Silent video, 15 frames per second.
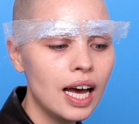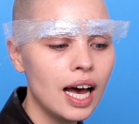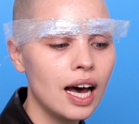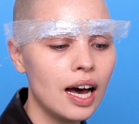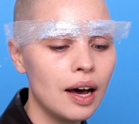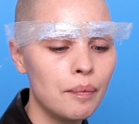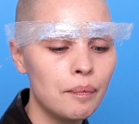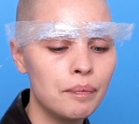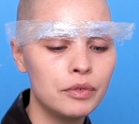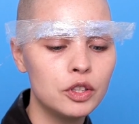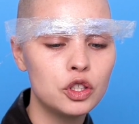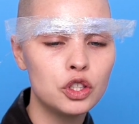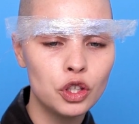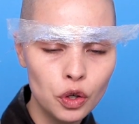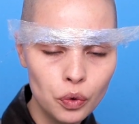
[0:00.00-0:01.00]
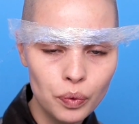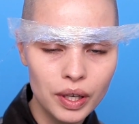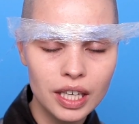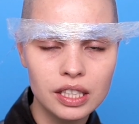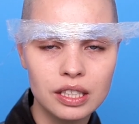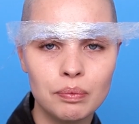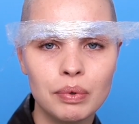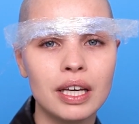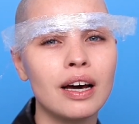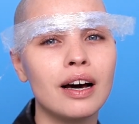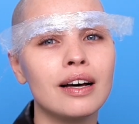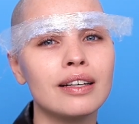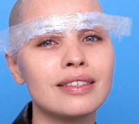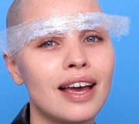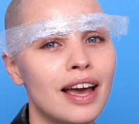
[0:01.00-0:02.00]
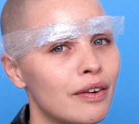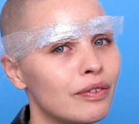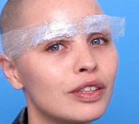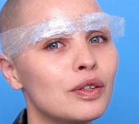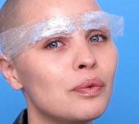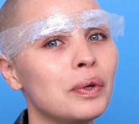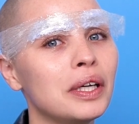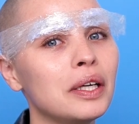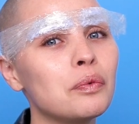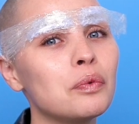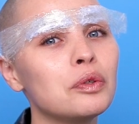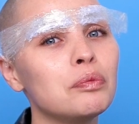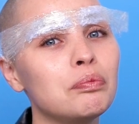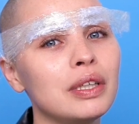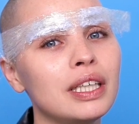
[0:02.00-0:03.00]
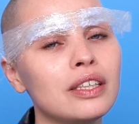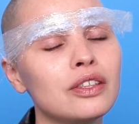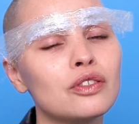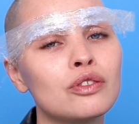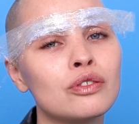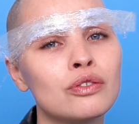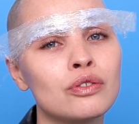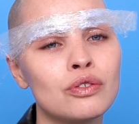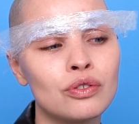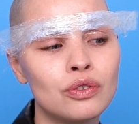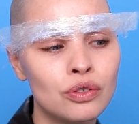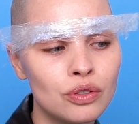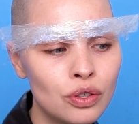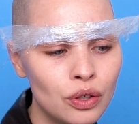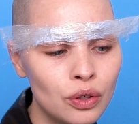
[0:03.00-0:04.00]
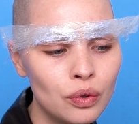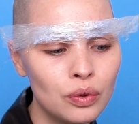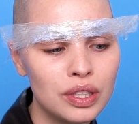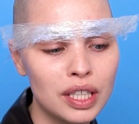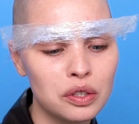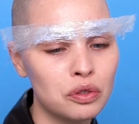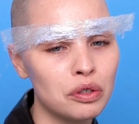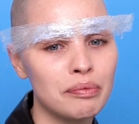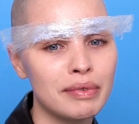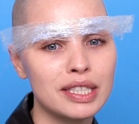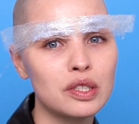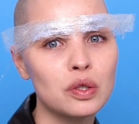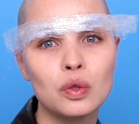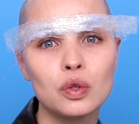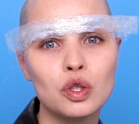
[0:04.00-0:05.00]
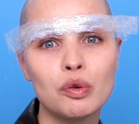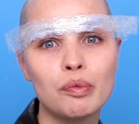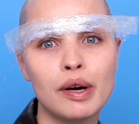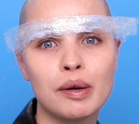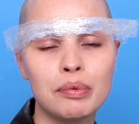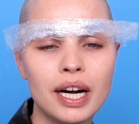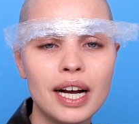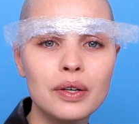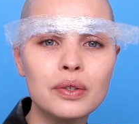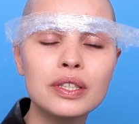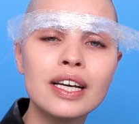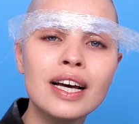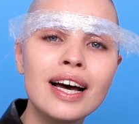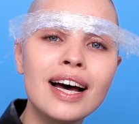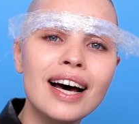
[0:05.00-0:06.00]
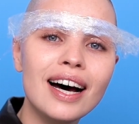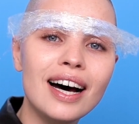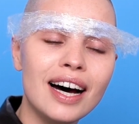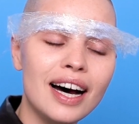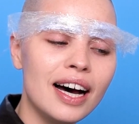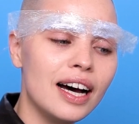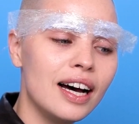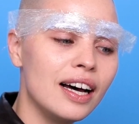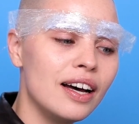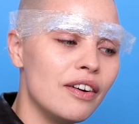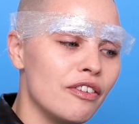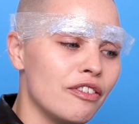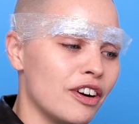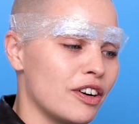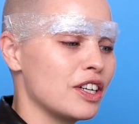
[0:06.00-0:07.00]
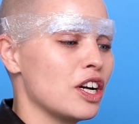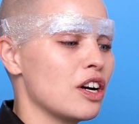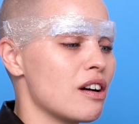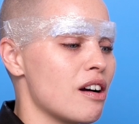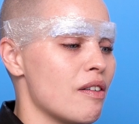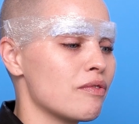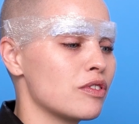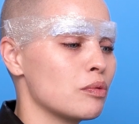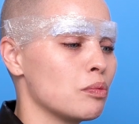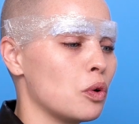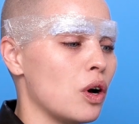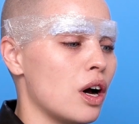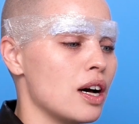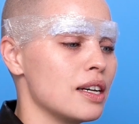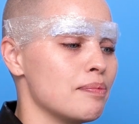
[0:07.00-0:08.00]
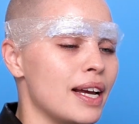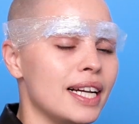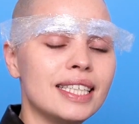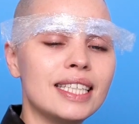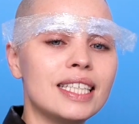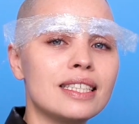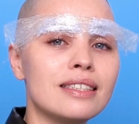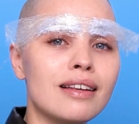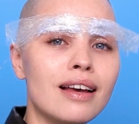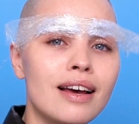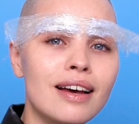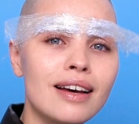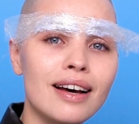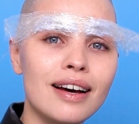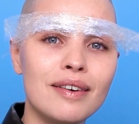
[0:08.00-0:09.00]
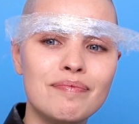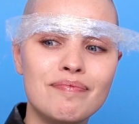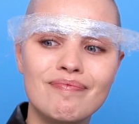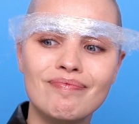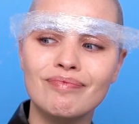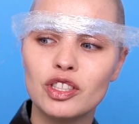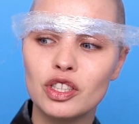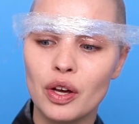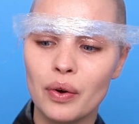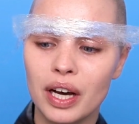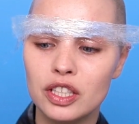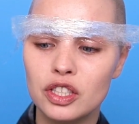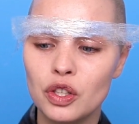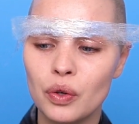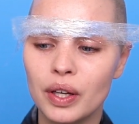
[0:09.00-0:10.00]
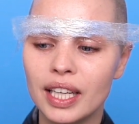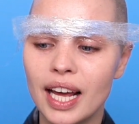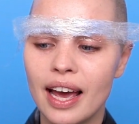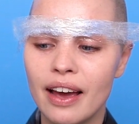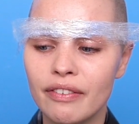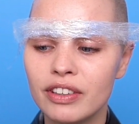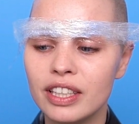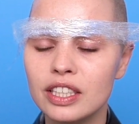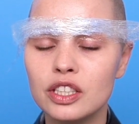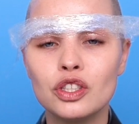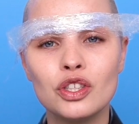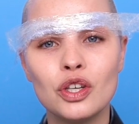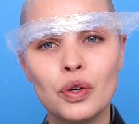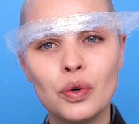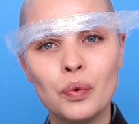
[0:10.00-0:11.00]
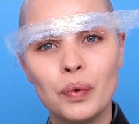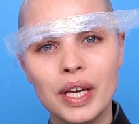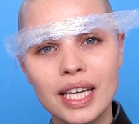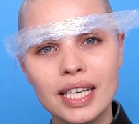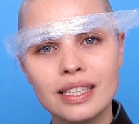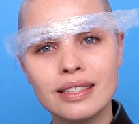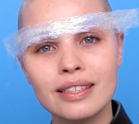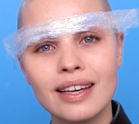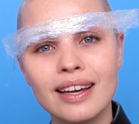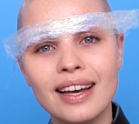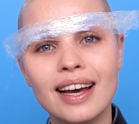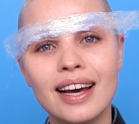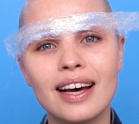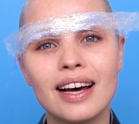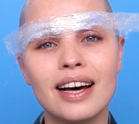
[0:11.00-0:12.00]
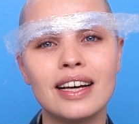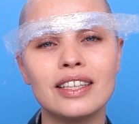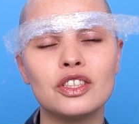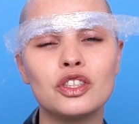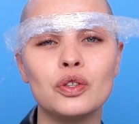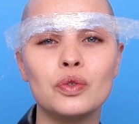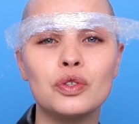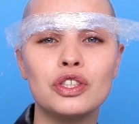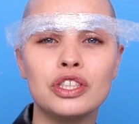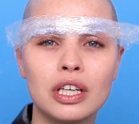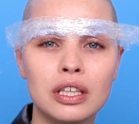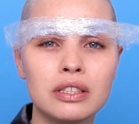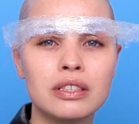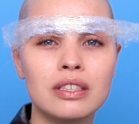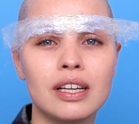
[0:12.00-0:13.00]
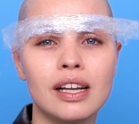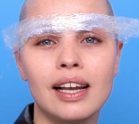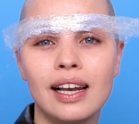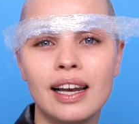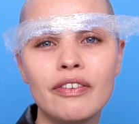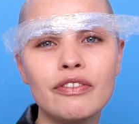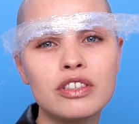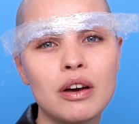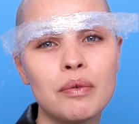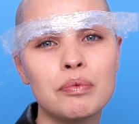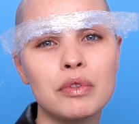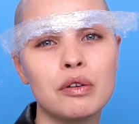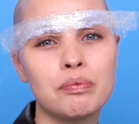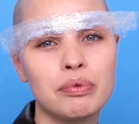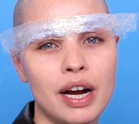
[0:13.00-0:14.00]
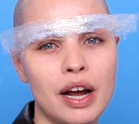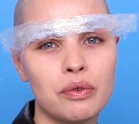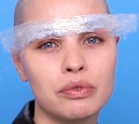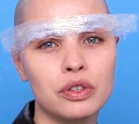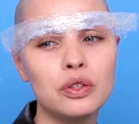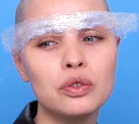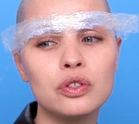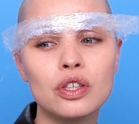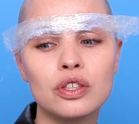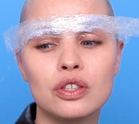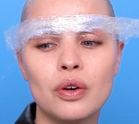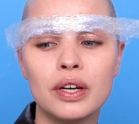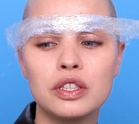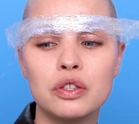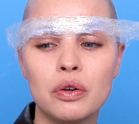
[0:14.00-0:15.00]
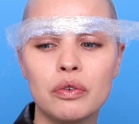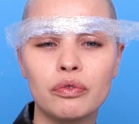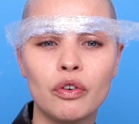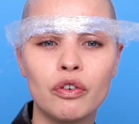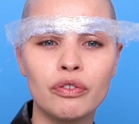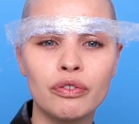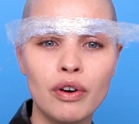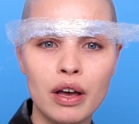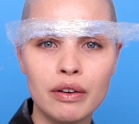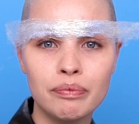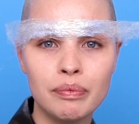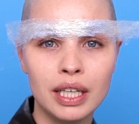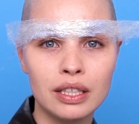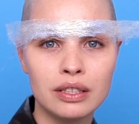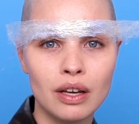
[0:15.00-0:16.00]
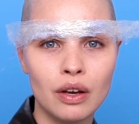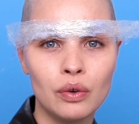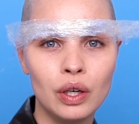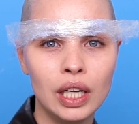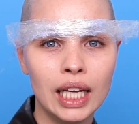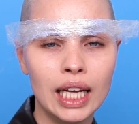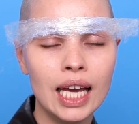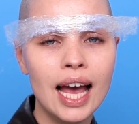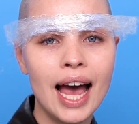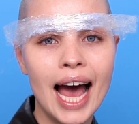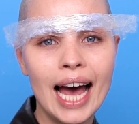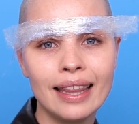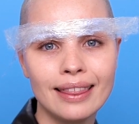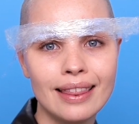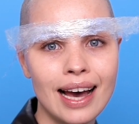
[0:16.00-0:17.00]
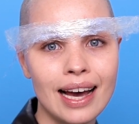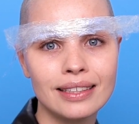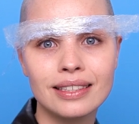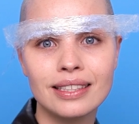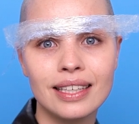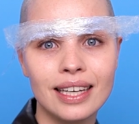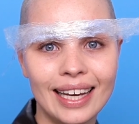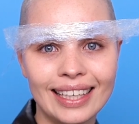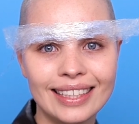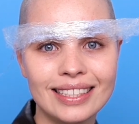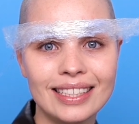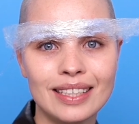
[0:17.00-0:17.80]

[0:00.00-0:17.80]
2 weeks because every week would be too detrimental to my brows. Very uncomfortable, high maintenance. So I do it every 2 weeks to just lift up the brow roots. So I do it for 5 minutes only, and that's it.